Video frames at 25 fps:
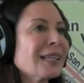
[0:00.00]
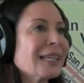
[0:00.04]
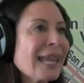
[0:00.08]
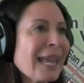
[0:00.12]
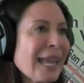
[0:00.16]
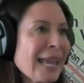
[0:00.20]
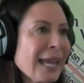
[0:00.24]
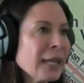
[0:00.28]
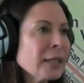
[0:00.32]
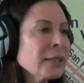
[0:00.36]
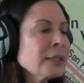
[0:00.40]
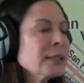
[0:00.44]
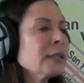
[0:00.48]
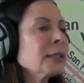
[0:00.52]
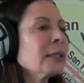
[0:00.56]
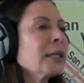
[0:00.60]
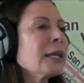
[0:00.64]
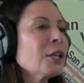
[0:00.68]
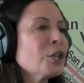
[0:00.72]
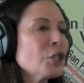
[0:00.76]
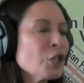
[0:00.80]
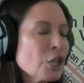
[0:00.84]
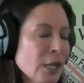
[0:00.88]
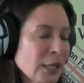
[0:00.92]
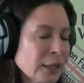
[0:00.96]

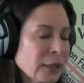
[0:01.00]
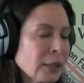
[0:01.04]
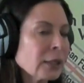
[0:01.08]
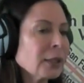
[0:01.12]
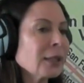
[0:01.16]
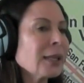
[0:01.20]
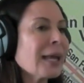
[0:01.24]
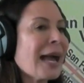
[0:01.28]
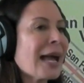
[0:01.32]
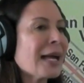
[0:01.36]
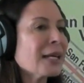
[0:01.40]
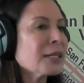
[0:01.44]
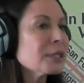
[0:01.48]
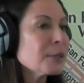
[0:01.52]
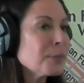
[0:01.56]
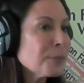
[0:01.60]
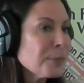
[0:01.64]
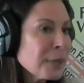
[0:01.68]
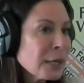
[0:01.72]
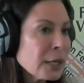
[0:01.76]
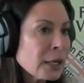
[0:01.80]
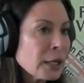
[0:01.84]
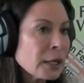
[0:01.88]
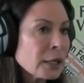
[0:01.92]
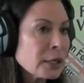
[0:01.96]
cancellation at the last
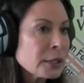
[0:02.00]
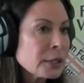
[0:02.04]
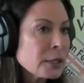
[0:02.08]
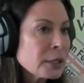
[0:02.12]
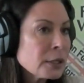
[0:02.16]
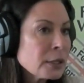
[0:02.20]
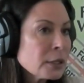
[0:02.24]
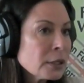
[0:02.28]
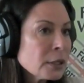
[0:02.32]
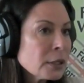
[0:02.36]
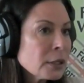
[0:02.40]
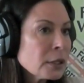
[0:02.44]
minute.